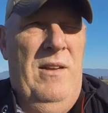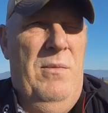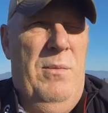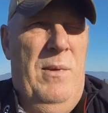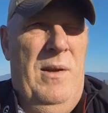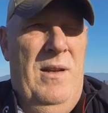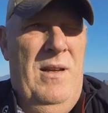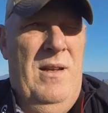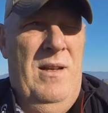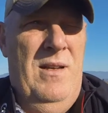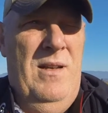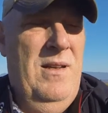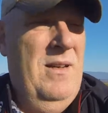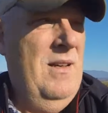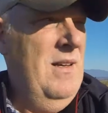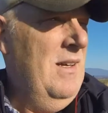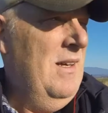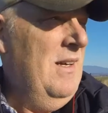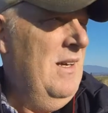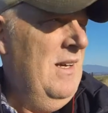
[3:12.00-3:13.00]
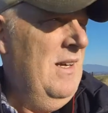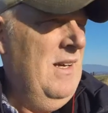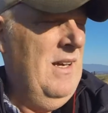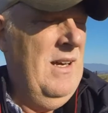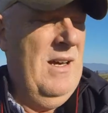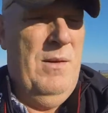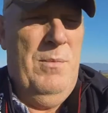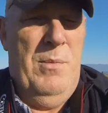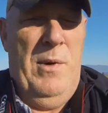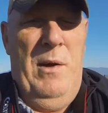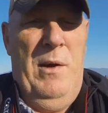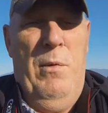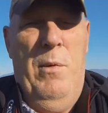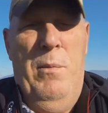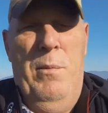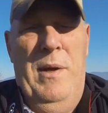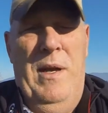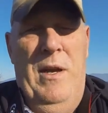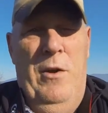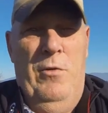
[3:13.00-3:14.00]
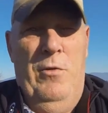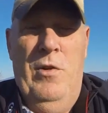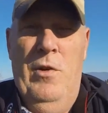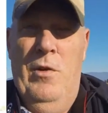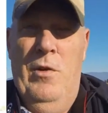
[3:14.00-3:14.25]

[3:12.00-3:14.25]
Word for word: but probably won't be here too